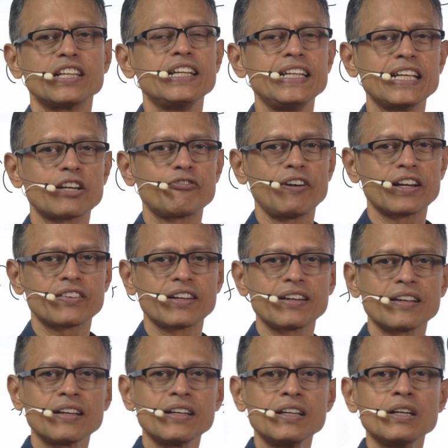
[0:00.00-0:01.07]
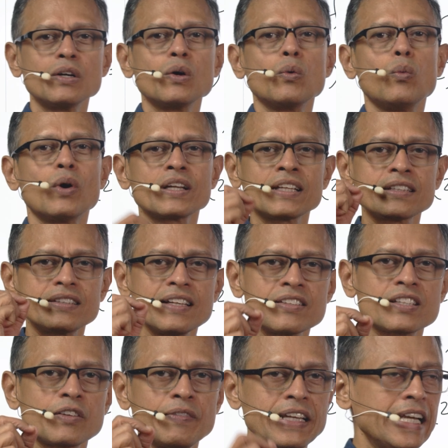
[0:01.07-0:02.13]
linear function, one of the things
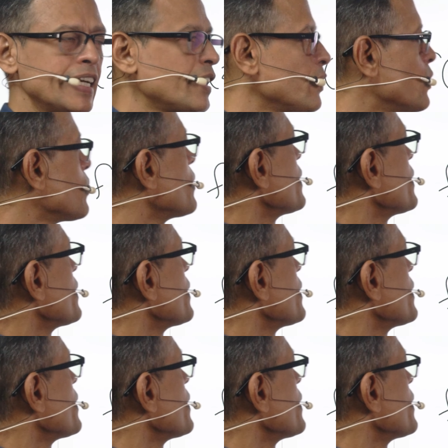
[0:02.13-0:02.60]
that we need to know